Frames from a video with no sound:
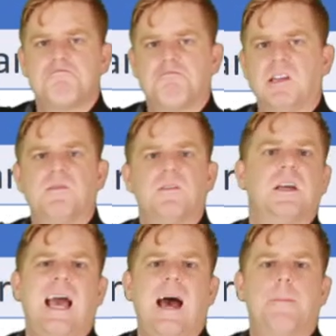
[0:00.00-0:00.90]
wasn't really
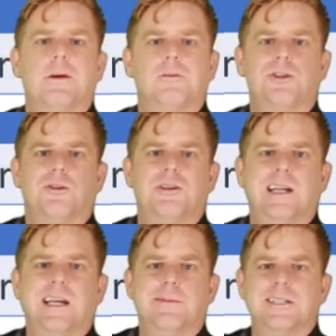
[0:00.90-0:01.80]
happy I was showing
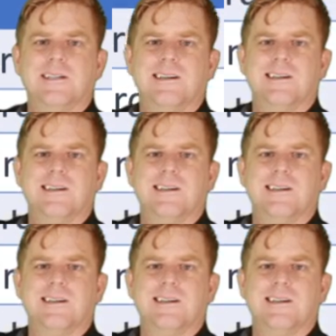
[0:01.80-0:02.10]
names here.